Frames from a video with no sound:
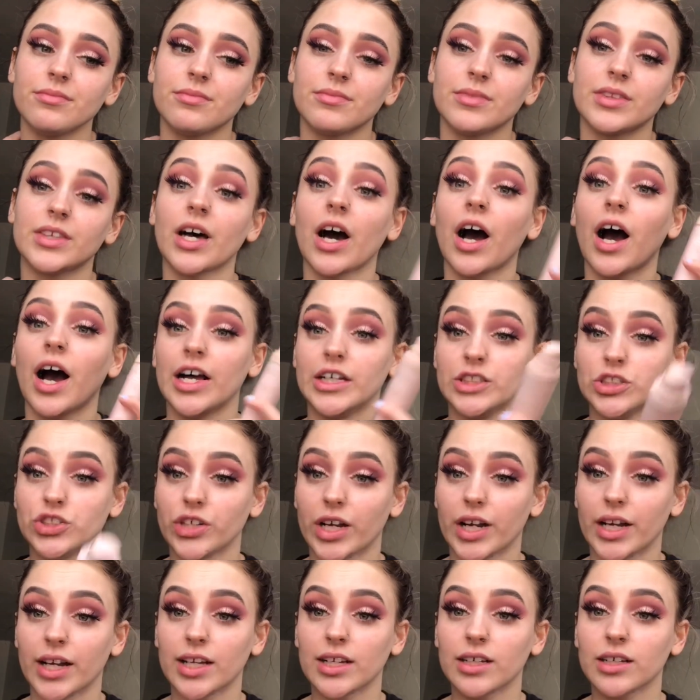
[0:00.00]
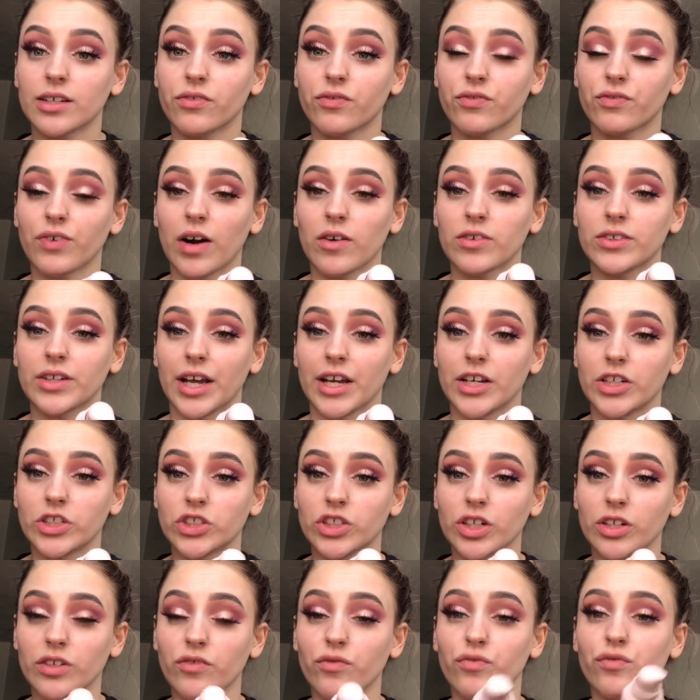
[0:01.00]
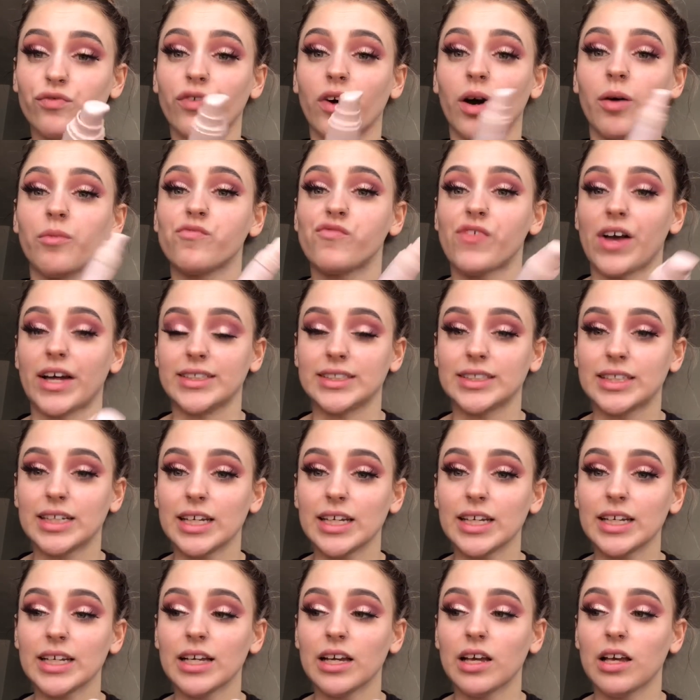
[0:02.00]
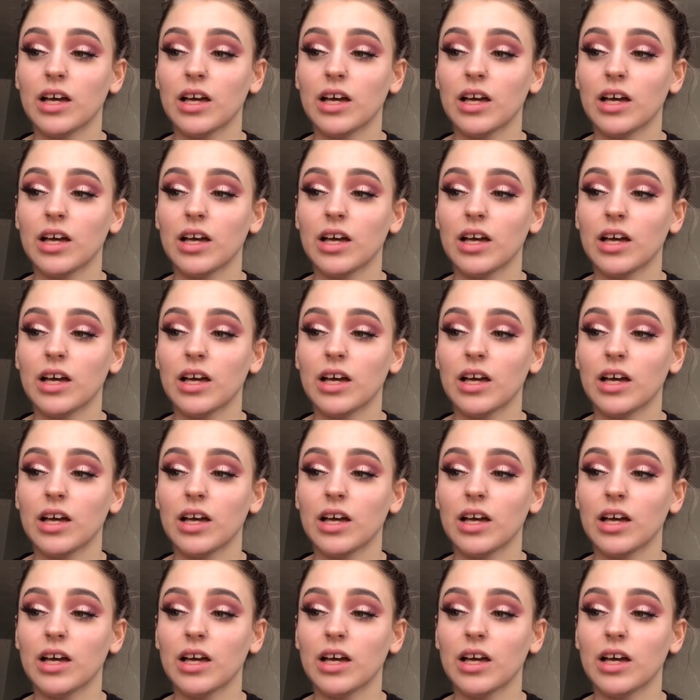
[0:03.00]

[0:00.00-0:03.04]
Hydrating foundation from Fenty,